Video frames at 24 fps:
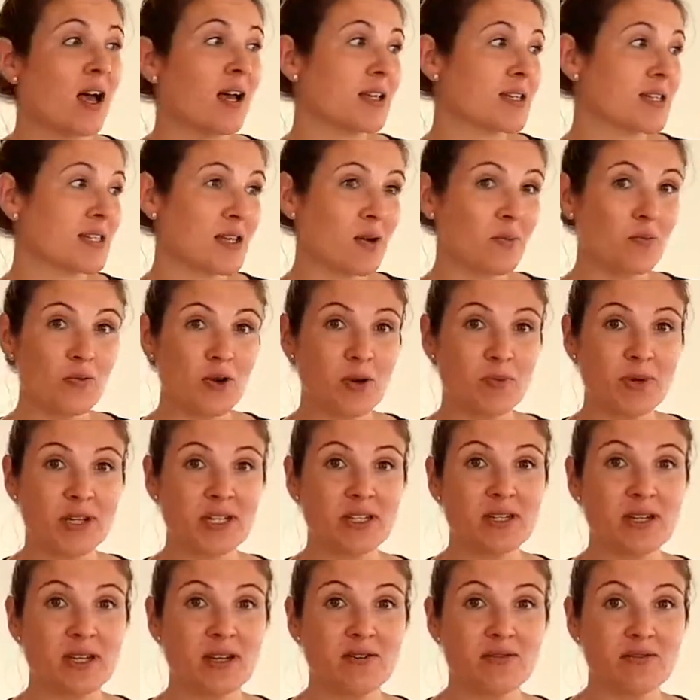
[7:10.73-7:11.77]
Some
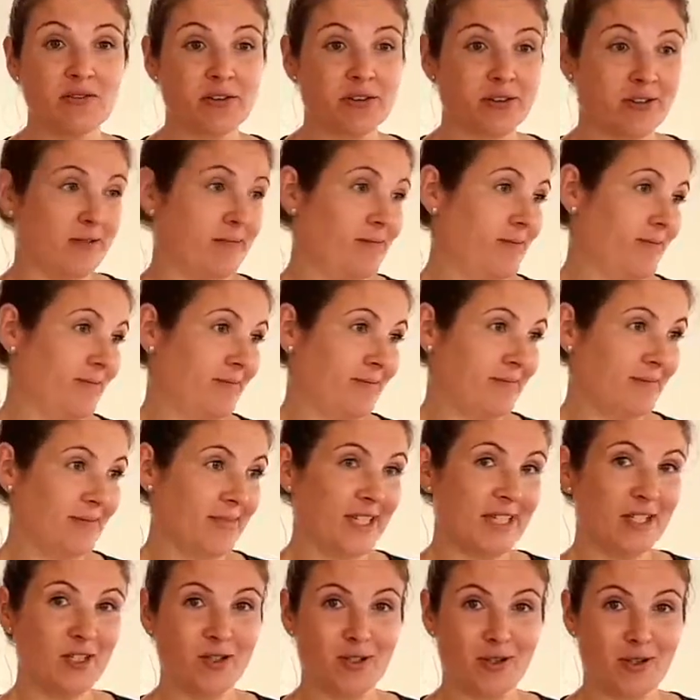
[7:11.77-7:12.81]
women deliver
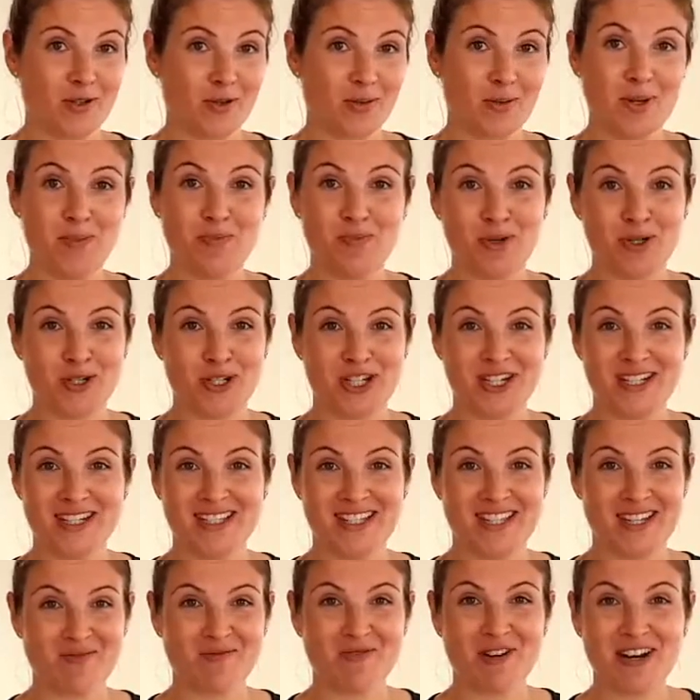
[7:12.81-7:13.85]
in 3
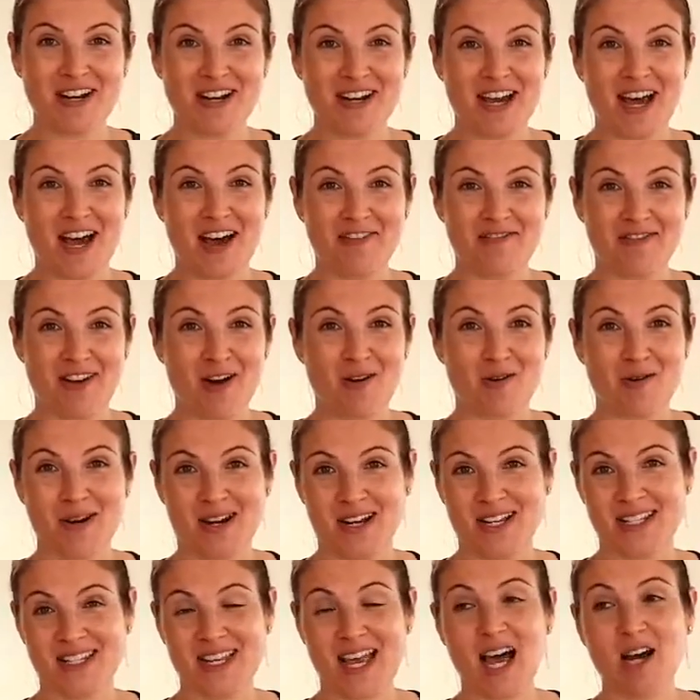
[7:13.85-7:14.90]
pushes in 1.5 hours,
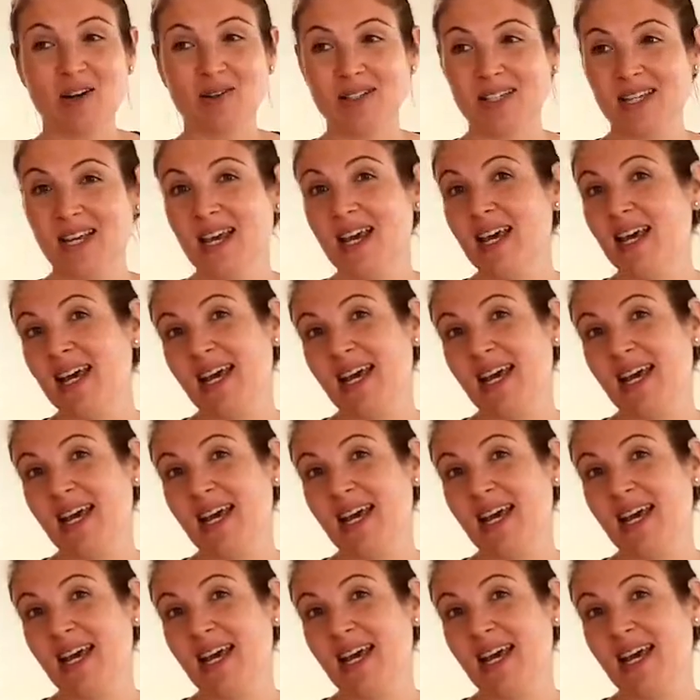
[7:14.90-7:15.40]
it's out.